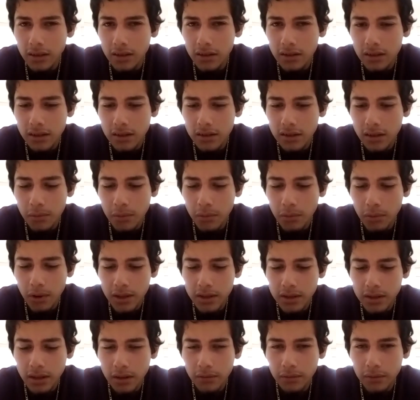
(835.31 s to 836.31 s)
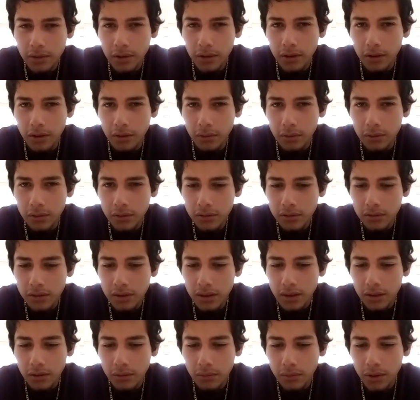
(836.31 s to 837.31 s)
You just told me watch out for who?
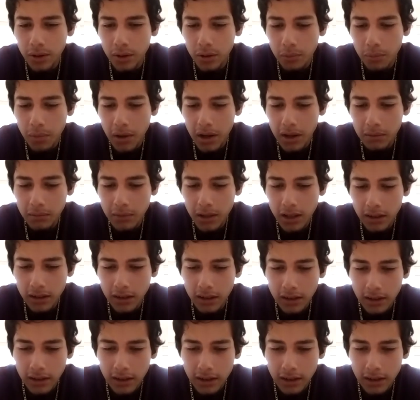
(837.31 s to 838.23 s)
Güero Parma?